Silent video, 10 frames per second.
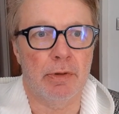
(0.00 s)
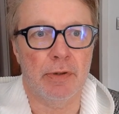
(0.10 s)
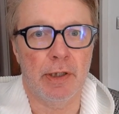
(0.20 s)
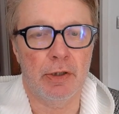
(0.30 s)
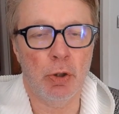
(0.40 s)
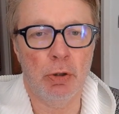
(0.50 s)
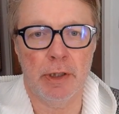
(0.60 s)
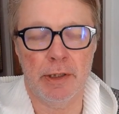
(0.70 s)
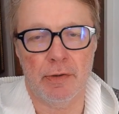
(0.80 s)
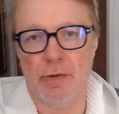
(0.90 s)
say,
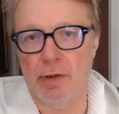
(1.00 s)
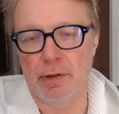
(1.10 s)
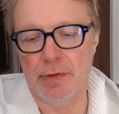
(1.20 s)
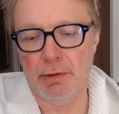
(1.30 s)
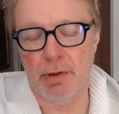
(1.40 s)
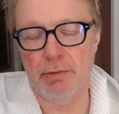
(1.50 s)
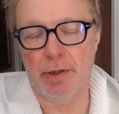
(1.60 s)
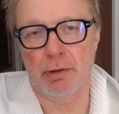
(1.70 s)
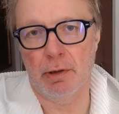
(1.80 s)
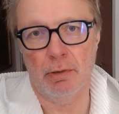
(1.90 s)
sure, it's
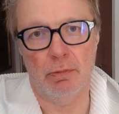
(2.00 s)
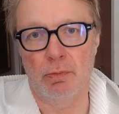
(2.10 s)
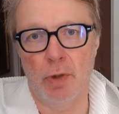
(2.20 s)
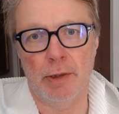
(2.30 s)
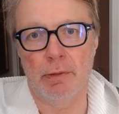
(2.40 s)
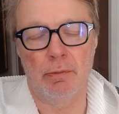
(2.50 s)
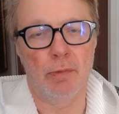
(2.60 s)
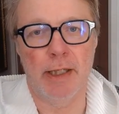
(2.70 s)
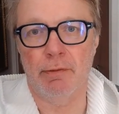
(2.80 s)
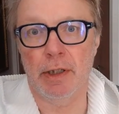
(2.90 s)
001,
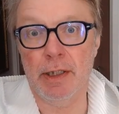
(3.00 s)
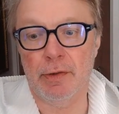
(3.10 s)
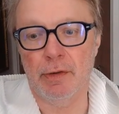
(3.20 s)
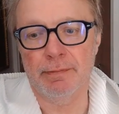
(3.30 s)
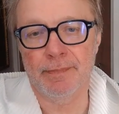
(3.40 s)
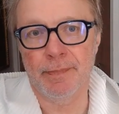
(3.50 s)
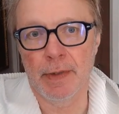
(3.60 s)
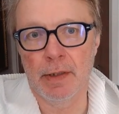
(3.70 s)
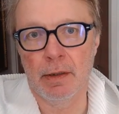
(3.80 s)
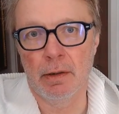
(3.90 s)
whatever it is.
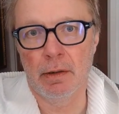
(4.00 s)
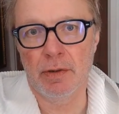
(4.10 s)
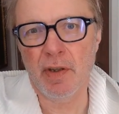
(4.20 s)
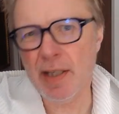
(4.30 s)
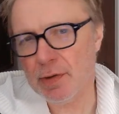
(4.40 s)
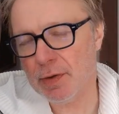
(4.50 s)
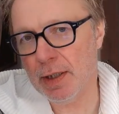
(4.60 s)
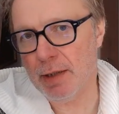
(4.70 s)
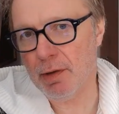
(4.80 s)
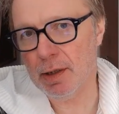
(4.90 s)
So that,
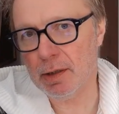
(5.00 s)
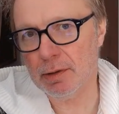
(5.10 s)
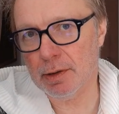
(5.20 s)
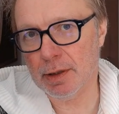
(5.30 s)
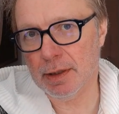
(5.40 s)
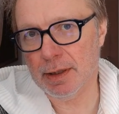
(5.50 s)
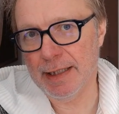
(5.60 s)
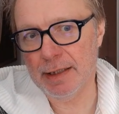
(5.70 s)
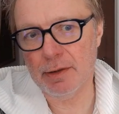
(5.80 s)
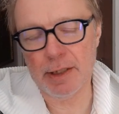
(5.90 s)
I think,
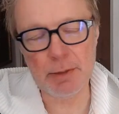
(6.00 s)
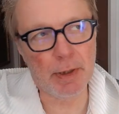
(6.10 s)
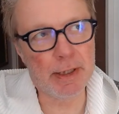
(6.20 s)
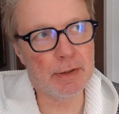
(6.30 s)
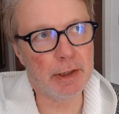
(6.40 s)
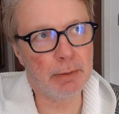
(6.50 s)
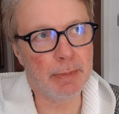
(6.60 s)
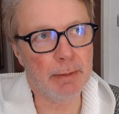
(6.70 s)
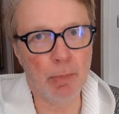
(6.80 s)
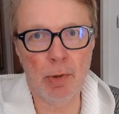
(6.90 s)
again, explains a little
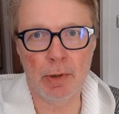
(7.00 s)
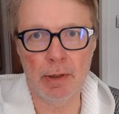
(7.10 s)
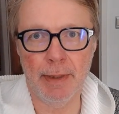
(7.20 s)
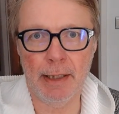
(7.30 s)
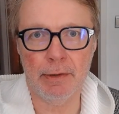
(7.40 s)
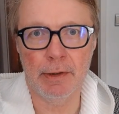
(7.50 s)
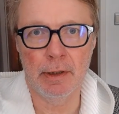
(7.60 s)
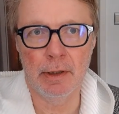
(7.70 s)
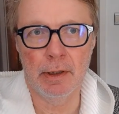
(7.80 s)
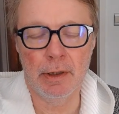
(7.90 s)
bit more about
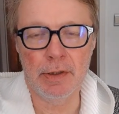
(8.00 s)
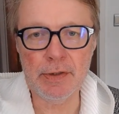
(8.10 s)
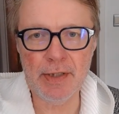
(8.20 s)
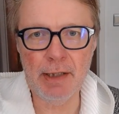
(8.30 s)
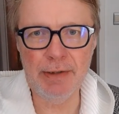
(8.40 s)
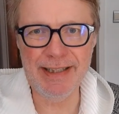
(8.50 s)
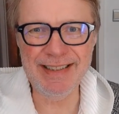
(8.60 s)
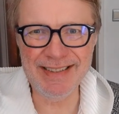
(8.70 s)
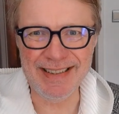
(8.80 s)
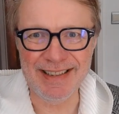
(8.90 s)
just how
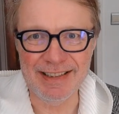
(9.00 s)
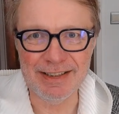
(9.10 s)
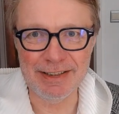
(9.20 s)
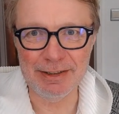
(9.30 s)
easy